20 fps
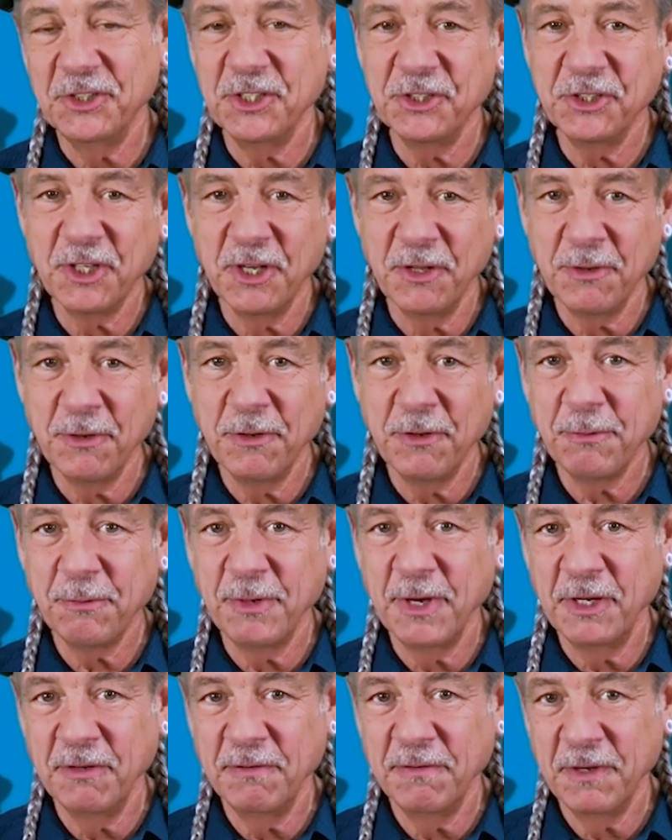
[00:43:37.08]
other
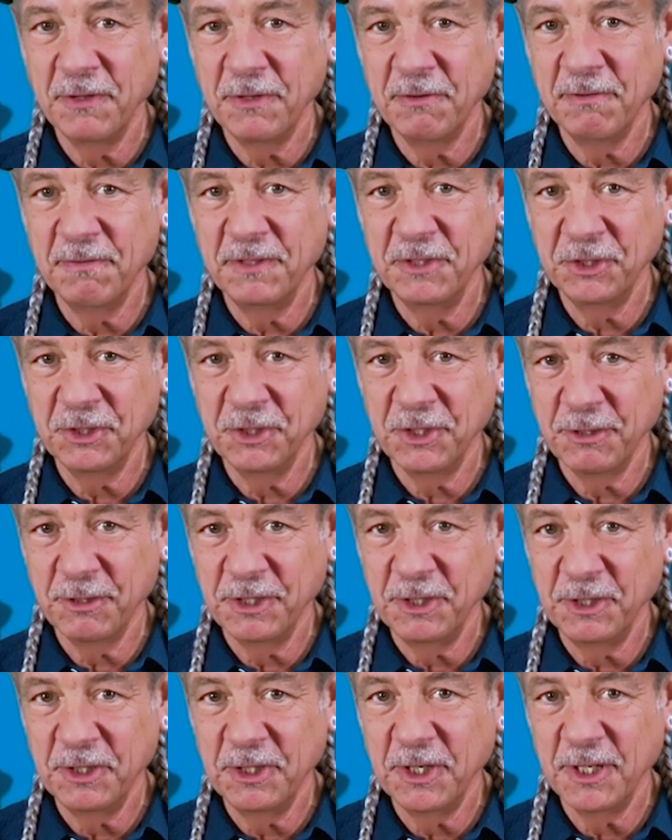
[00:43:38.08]
thread of other
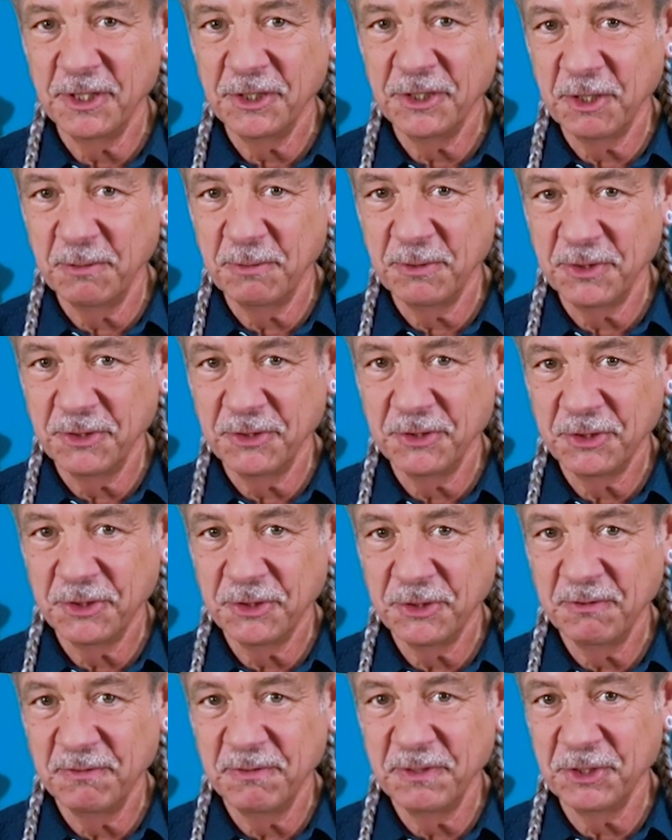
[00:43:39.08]
visionary
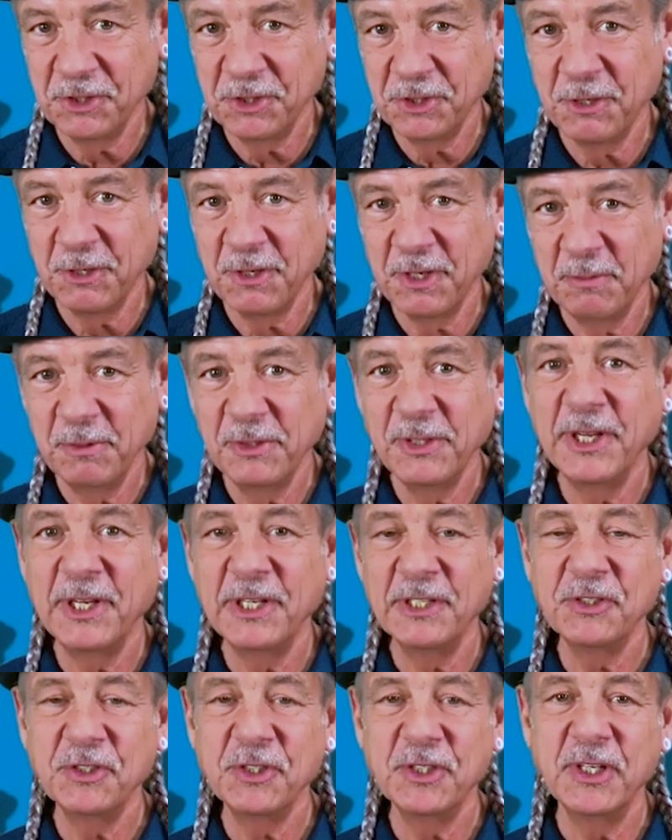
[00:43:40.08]
substances and visionary
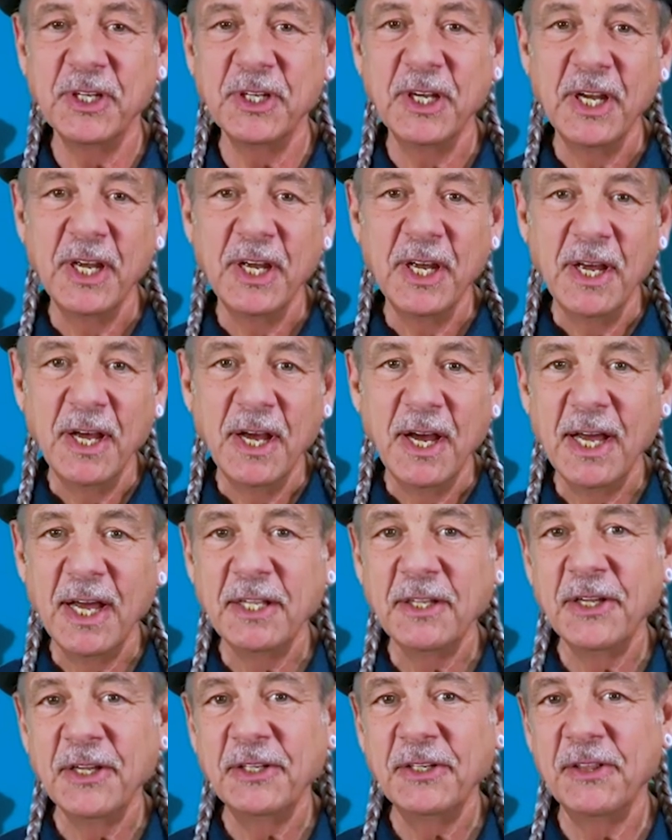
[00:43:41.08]
plants. And I
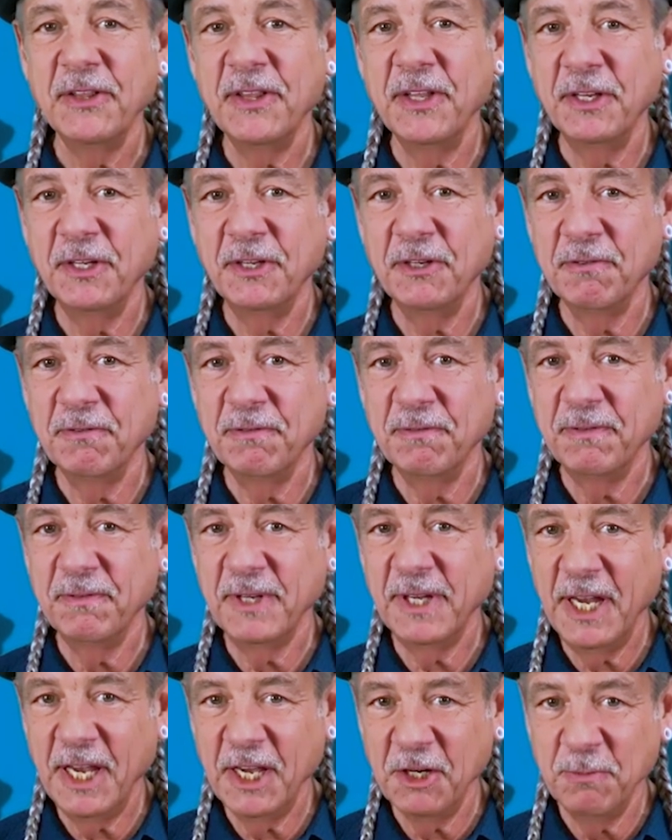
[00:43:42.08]
like to think of
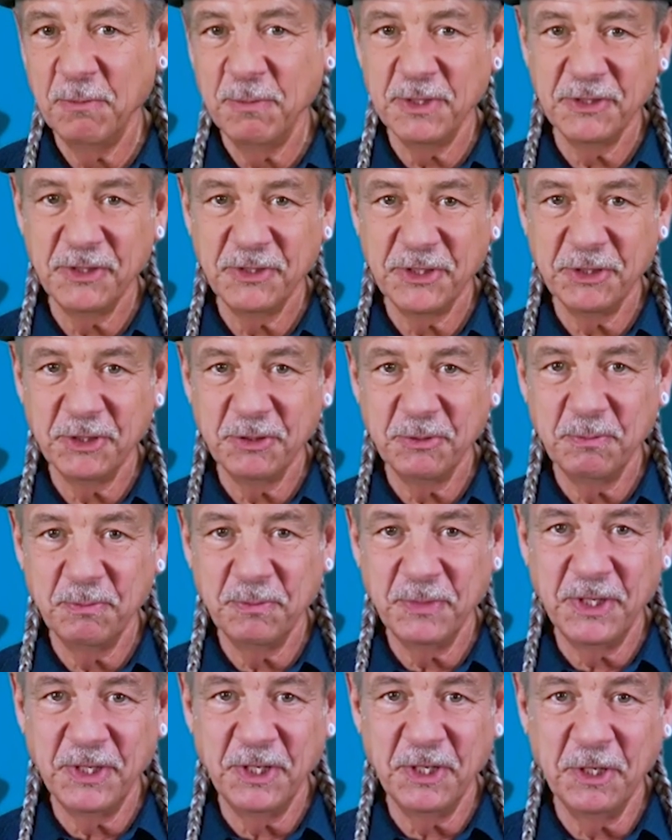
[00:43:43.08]
cannabis as
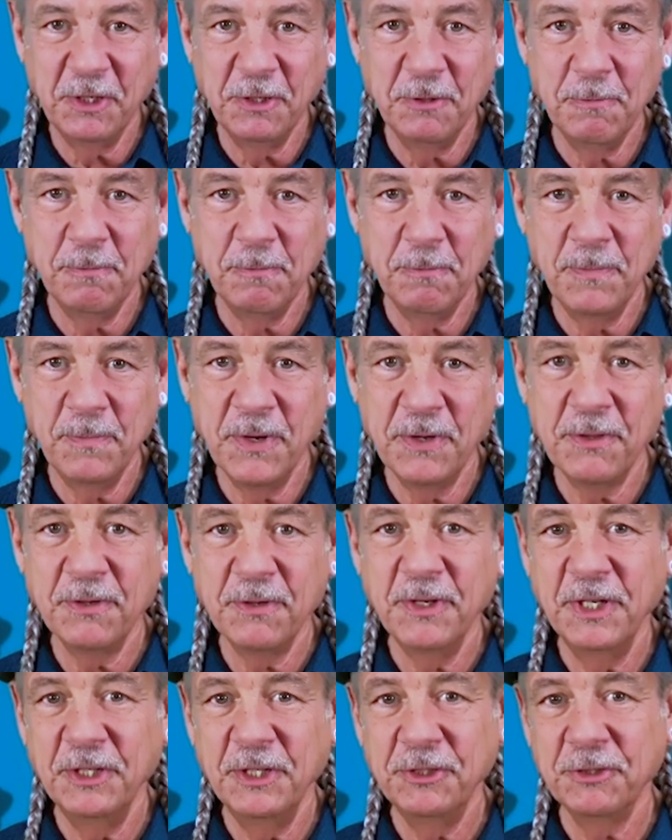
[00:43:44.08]
being Mother
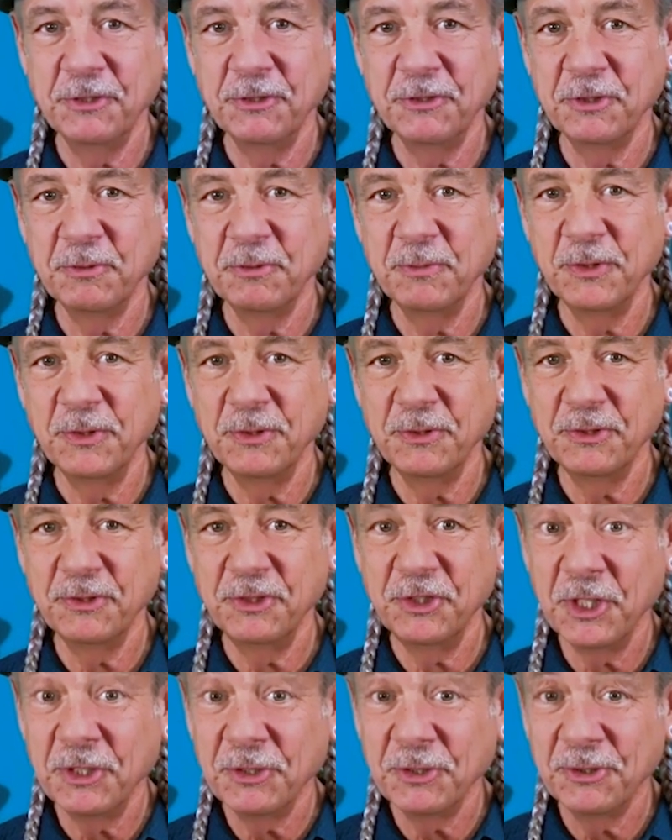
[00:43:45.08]
Nature's most
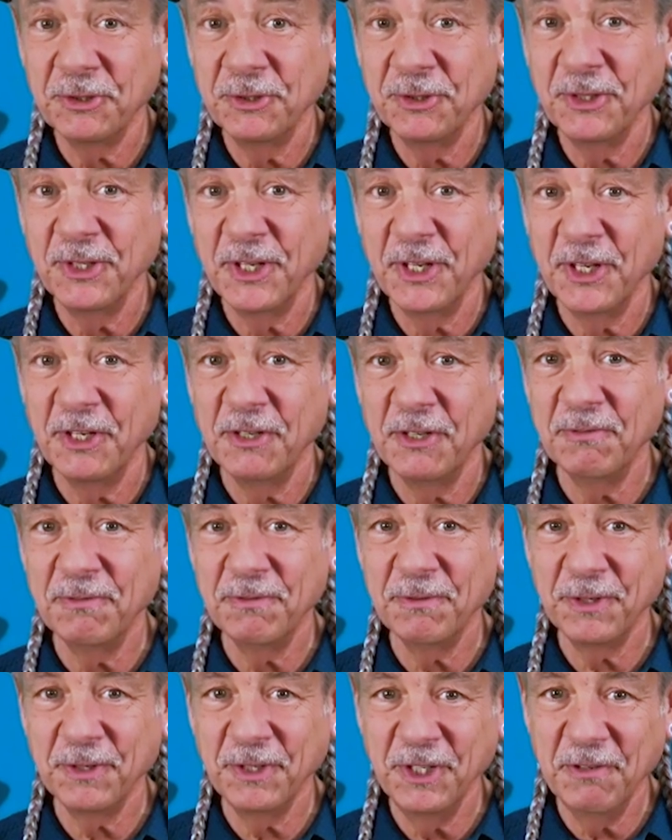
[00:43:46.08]
gentle and
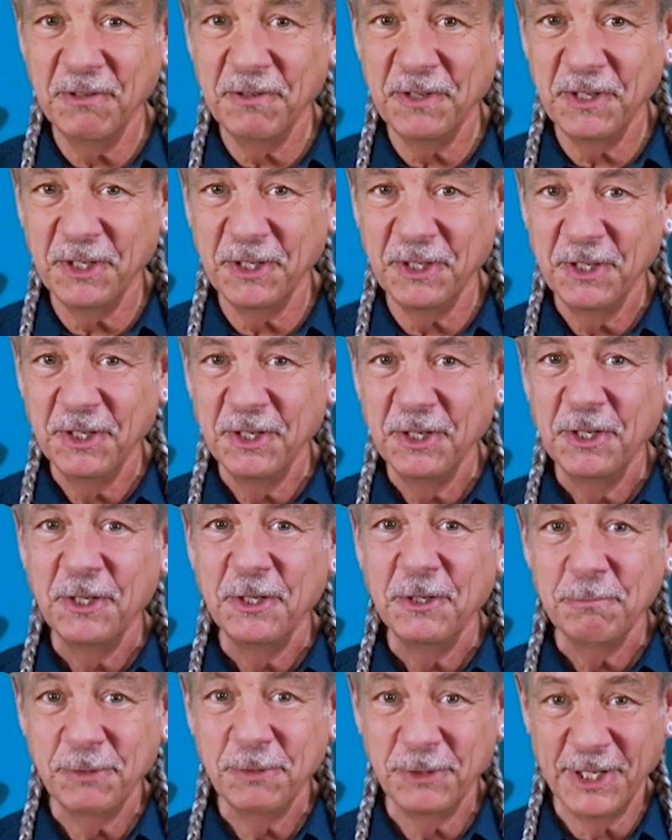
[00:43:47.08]
forgiving
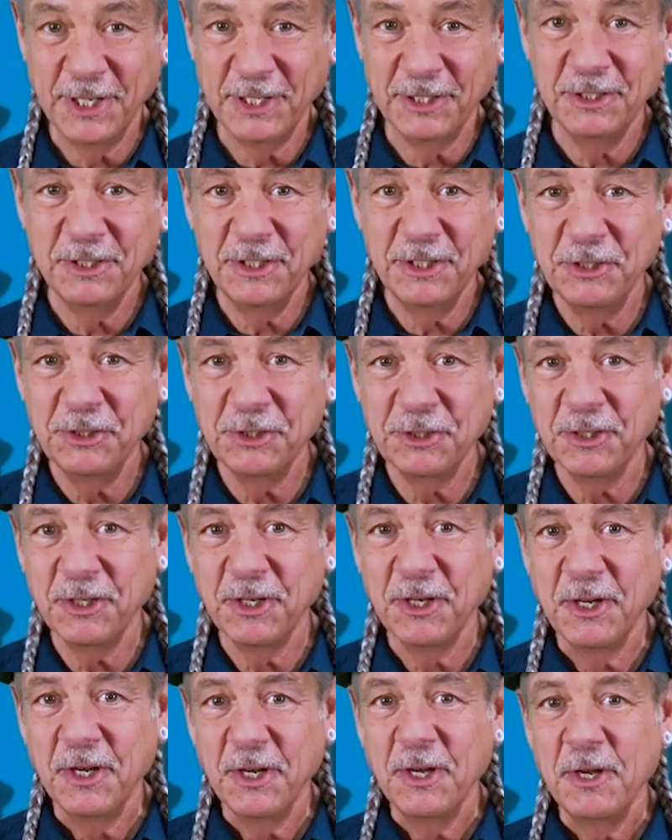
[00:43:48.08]
plant teacher.
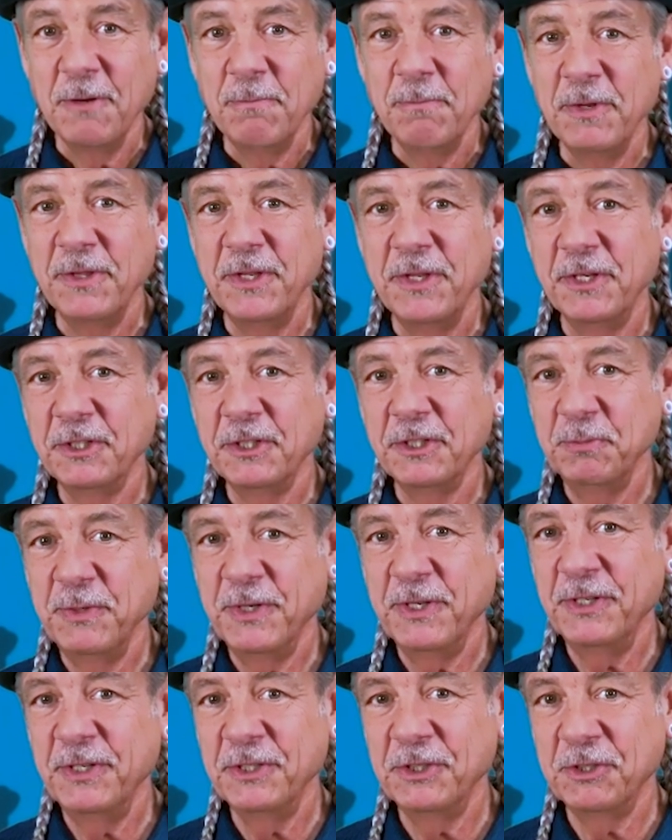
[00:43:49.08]
But the
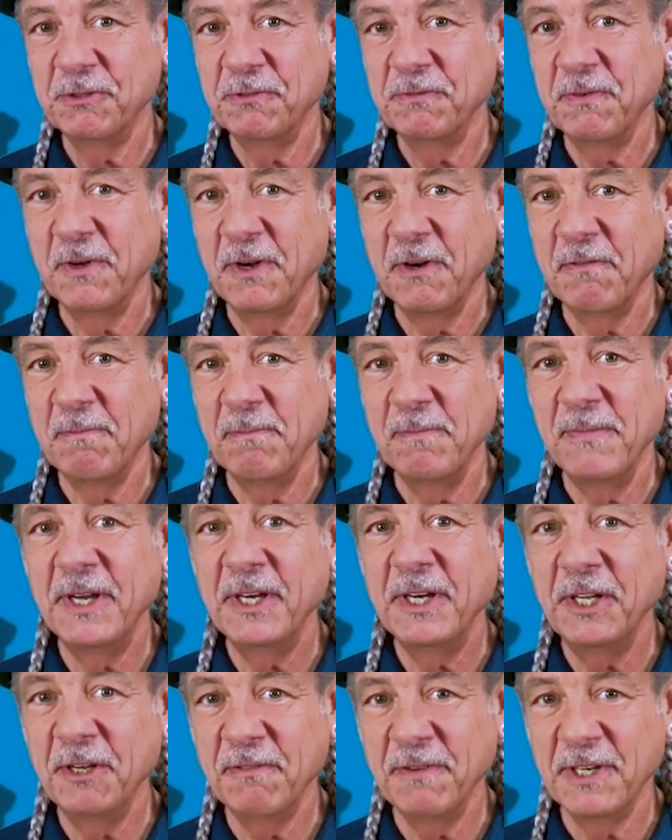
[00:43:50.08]
experience of
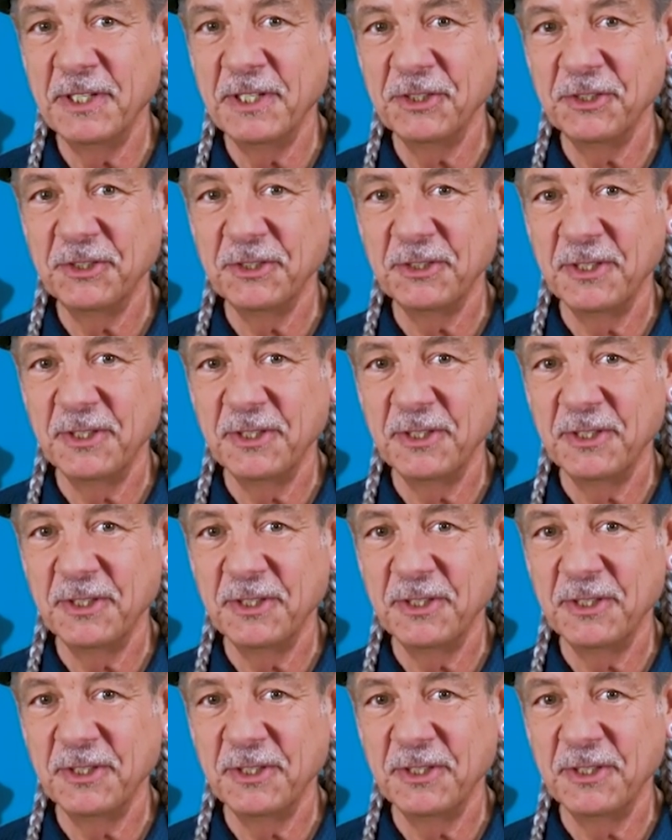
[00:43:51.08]
many of us,